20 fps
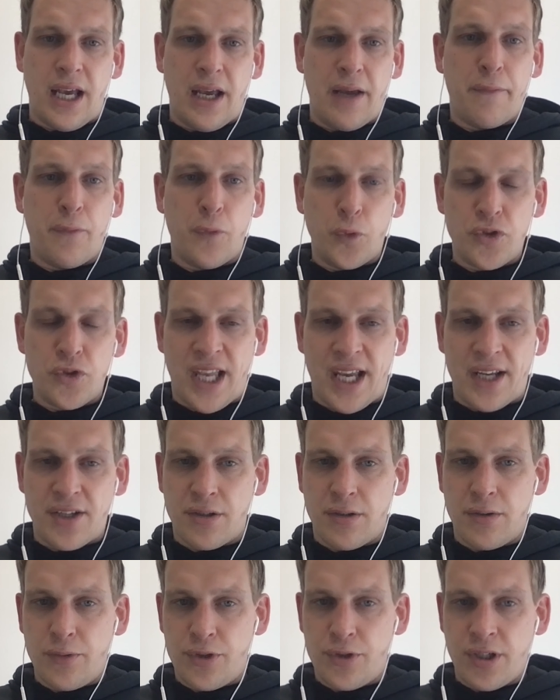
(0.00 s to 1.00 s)
a full stack
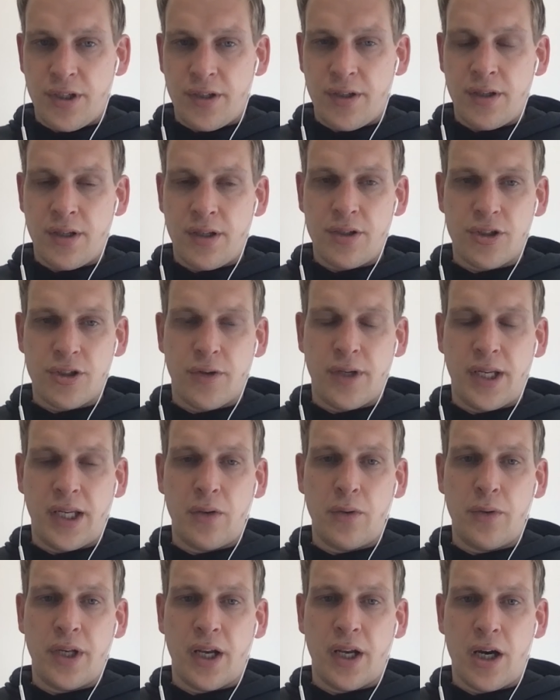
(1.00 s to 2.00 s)
solution, so
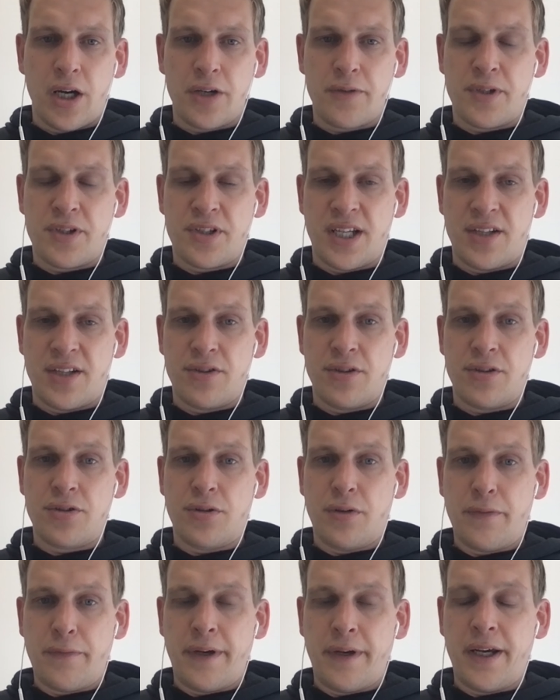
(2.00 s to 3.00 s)
including hardware, sensors,
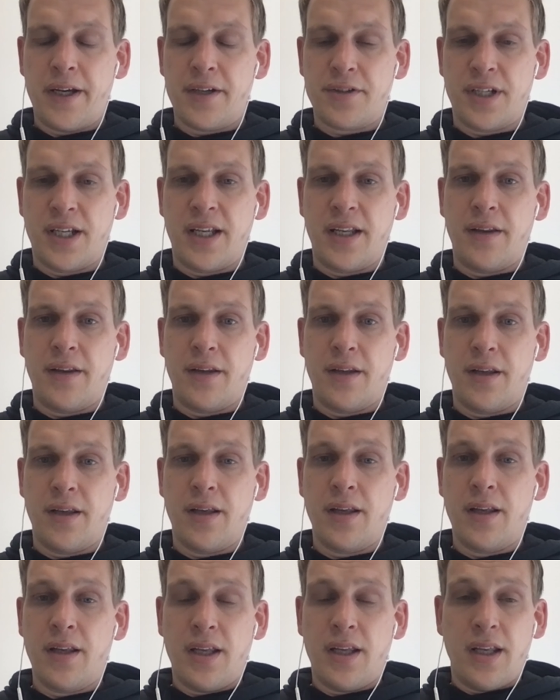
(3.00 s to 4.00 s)
softwares, and uh,
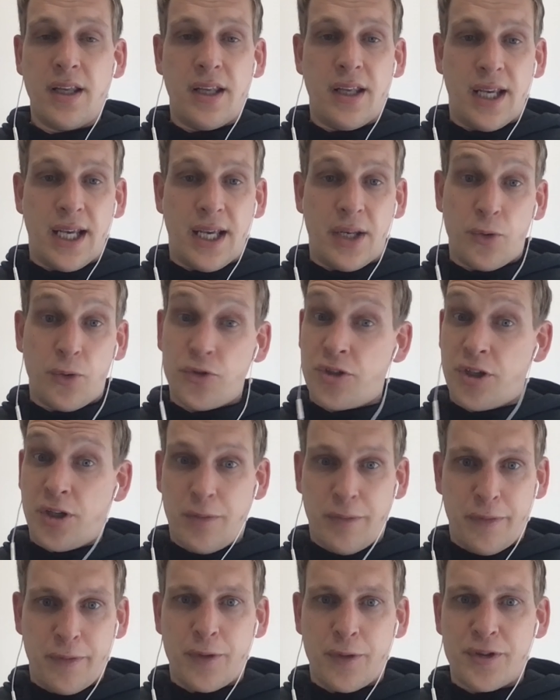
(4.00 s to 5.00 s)
and
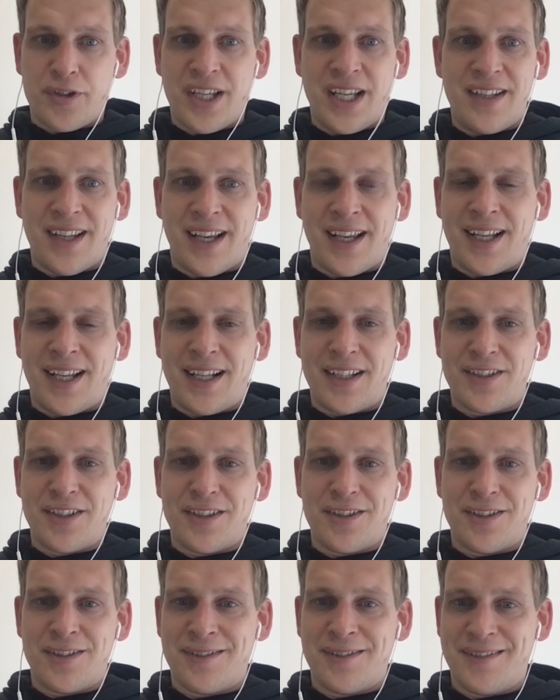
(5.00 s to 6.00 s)
also, of course, data
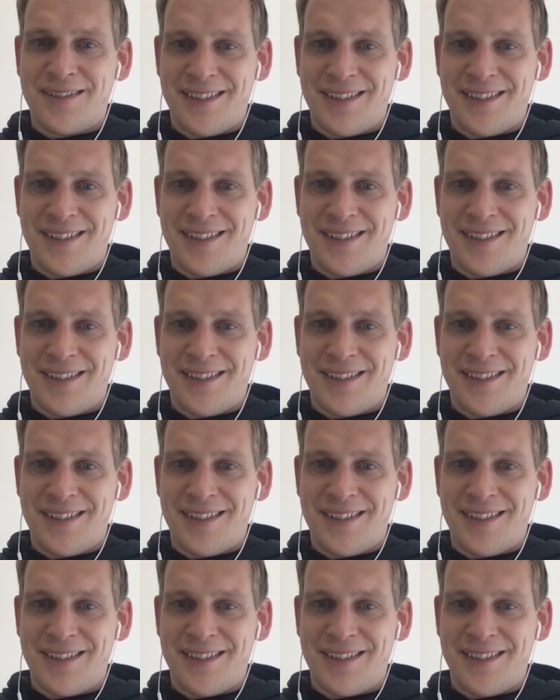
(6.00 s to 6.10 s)
analysis.